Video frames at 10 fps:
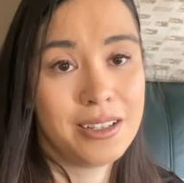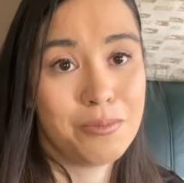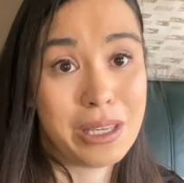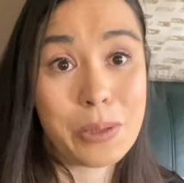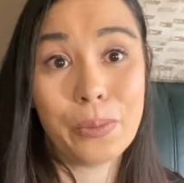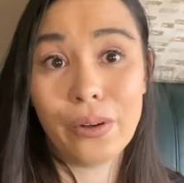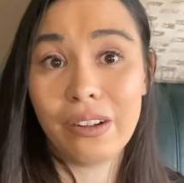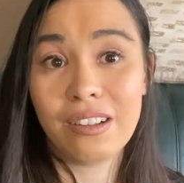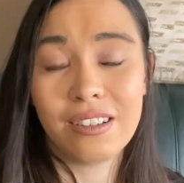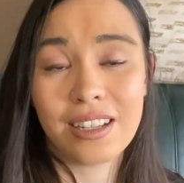
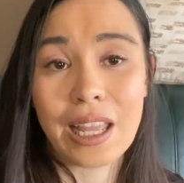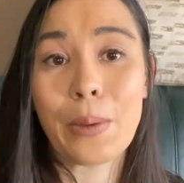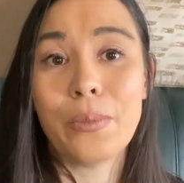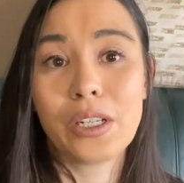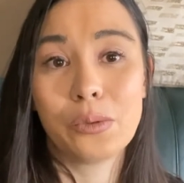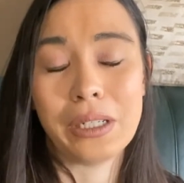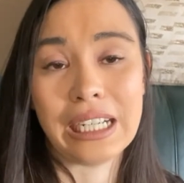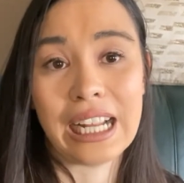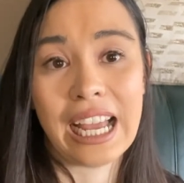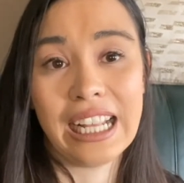people in
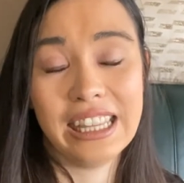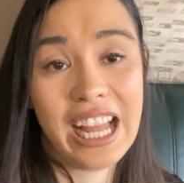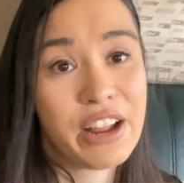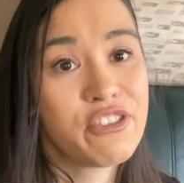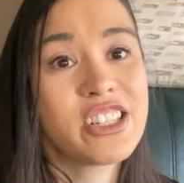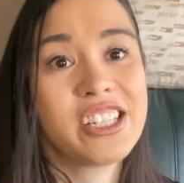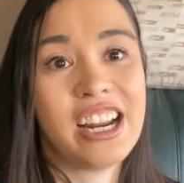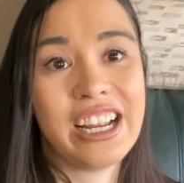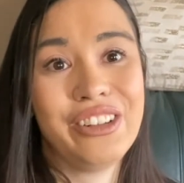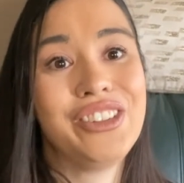between and
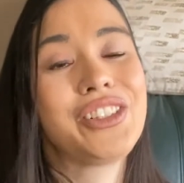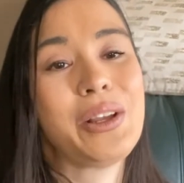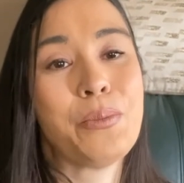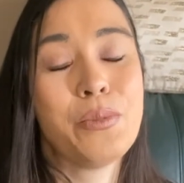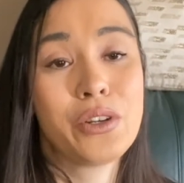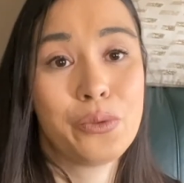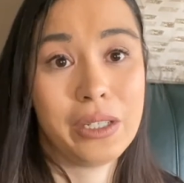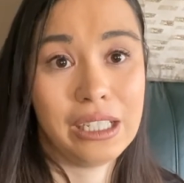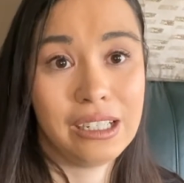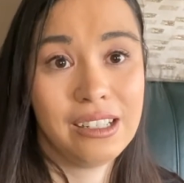lifestyles in
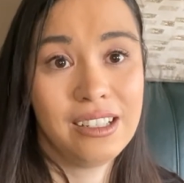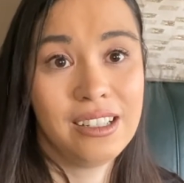between.